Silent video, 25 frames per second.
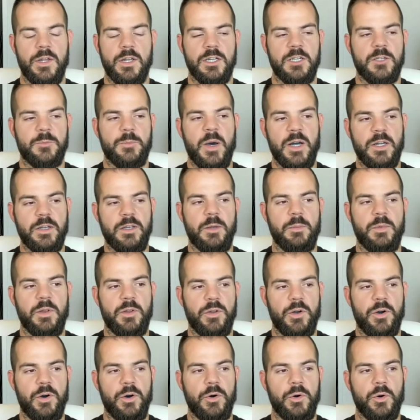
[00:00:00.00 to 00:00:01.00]
and then expect them to
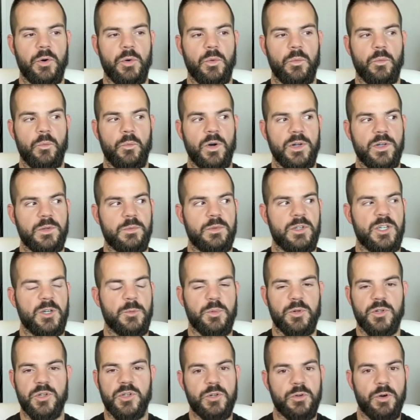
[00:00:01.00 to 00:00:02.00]
know what to
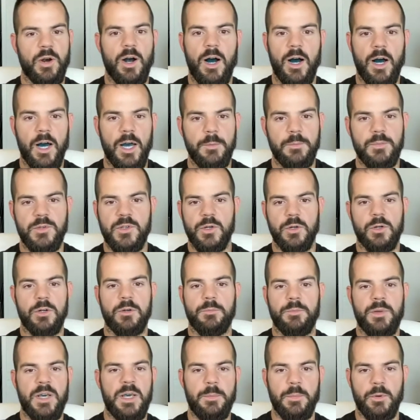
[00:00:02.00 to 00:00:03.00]
prescribe
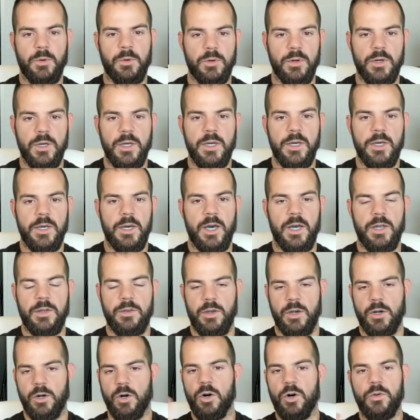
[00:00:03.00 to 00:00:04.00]
certain people
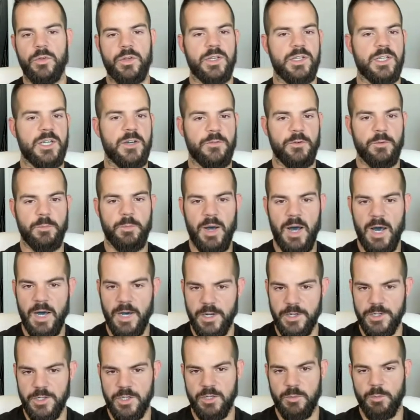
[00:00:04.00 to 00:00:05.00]
and like all these different
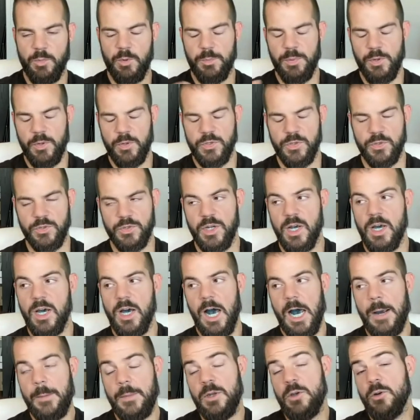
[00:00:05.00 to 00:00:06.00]
packages and proposals.
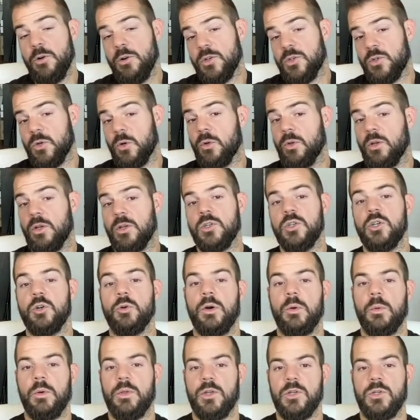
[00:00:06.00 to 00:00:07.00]
I mean, you could certainly
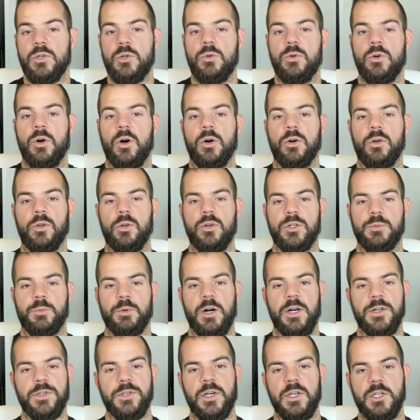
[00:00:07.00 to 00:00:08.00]
do it with the two call close
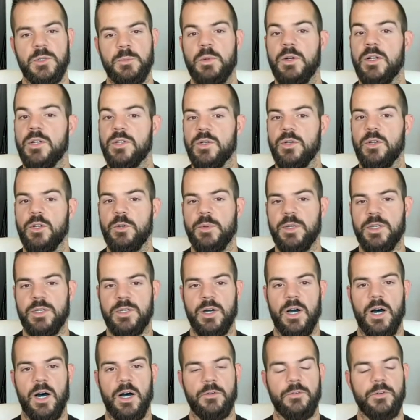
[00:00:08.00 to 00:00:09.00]
process, but it's a little bit
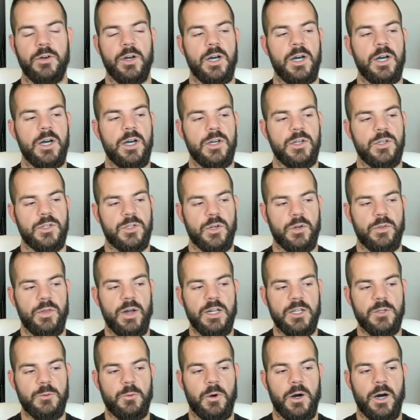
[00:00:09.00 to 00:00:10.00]
tough. So
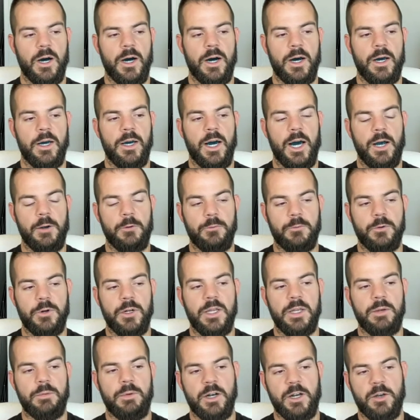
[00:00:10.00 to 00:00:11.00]
that's why I
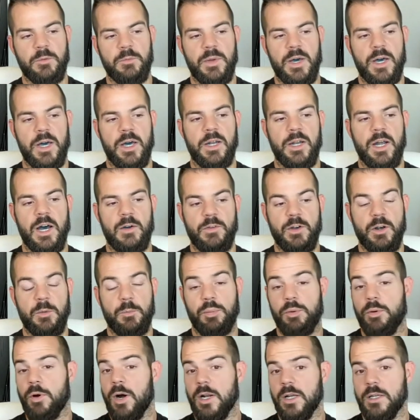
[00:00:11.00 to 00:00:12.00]
really recommend having a
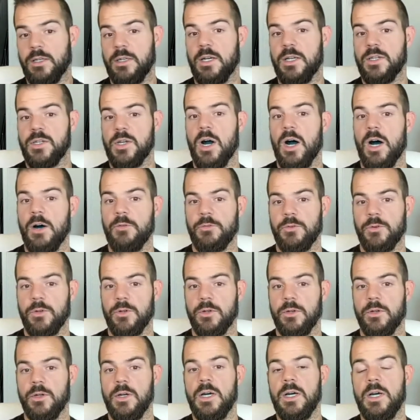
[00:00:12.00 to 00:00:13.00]
productized
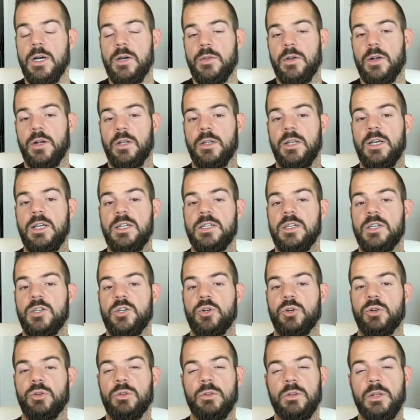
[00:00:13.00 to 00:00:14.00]
offer that at least is
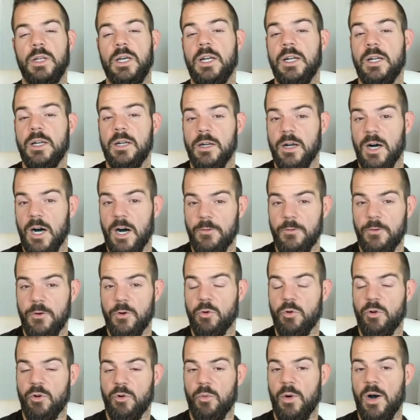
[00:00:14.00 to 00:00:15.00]
your lead-in
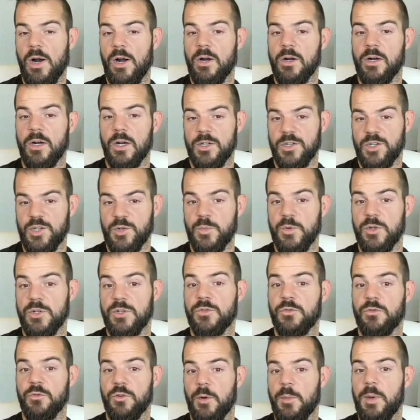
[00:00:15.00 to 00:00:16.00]
offer to acquire
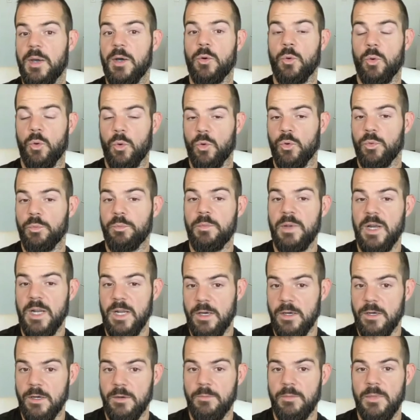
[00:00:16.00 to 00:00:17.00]
customers from a cold
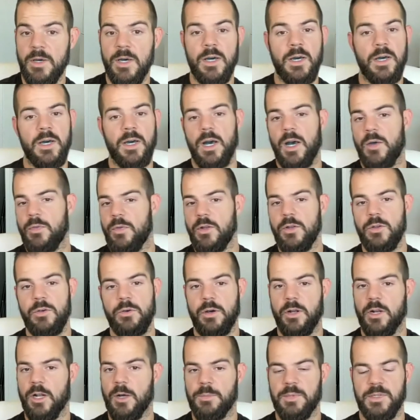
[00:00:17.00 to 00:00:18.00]
medium. And then
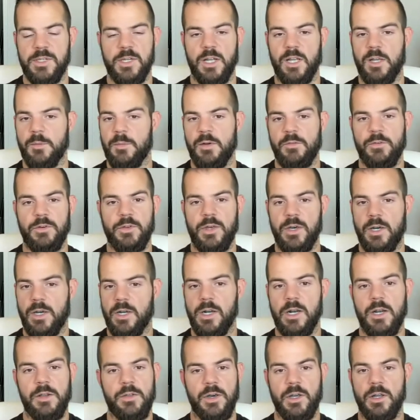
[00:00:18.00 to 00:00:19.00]
you mm-hmm. can upsell them everything
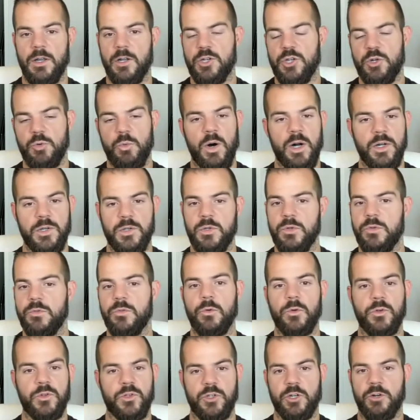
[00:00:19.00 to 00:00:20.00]
and anything that you want to,
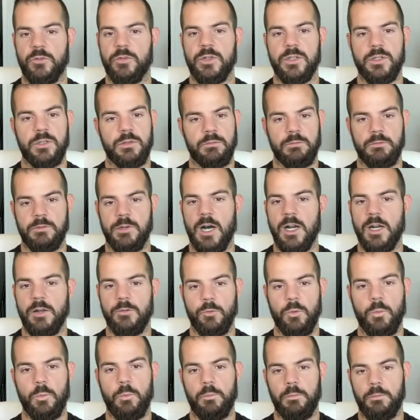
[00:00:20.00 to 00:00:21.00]
full service kind
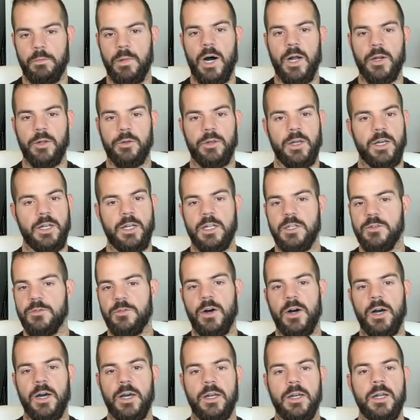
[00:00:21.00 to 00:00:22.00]
of model. Like that's
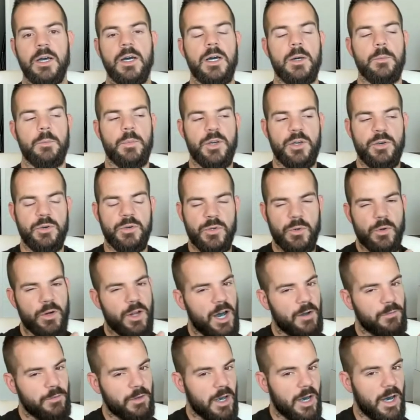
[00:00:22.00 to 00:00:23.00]
fine. But you sort
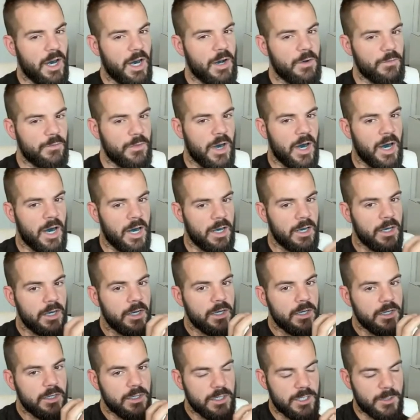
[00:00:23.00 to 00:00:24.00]
of have to have that
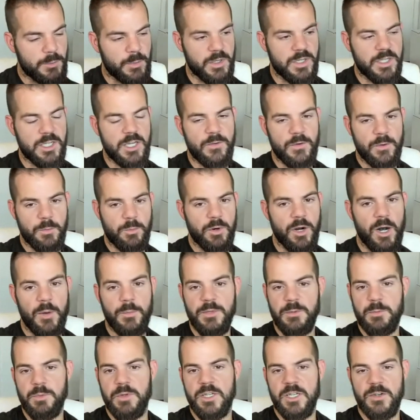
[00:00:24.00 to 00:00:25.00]
specific
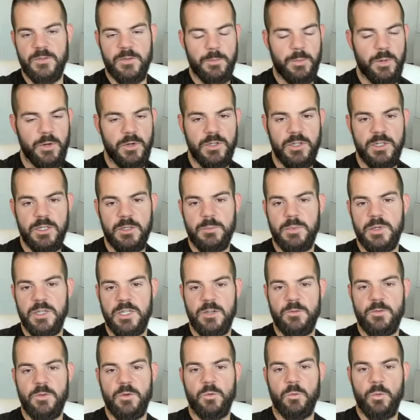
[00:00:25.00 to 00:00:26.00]
problem, specific person,
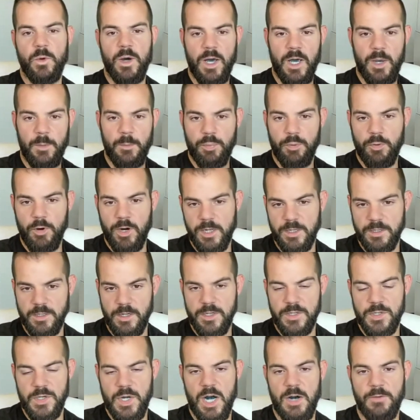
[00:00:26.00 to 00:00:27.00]
specific way,
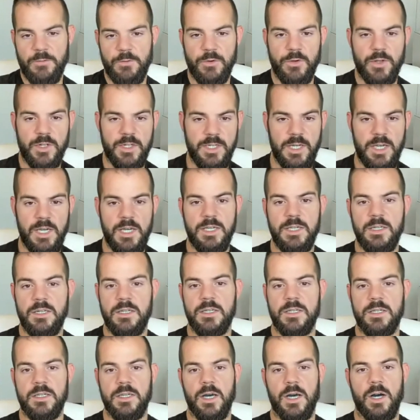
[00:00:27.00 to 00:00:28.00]
productized offer that's easy
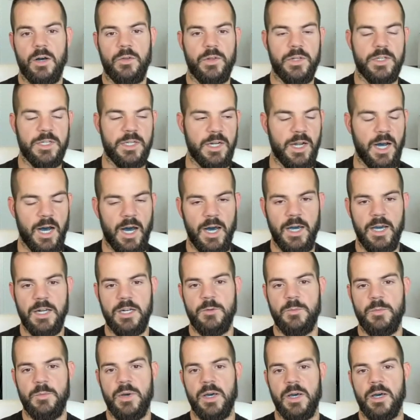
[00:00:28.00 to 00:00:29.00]
to sell, that's in
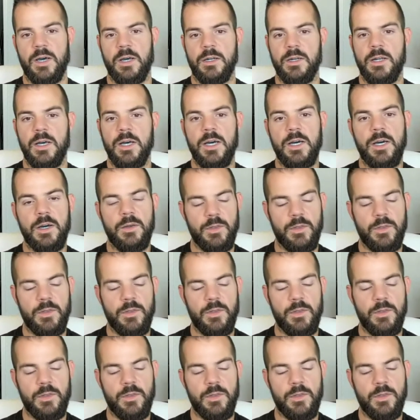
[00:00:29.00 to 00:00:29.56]
high-end demand,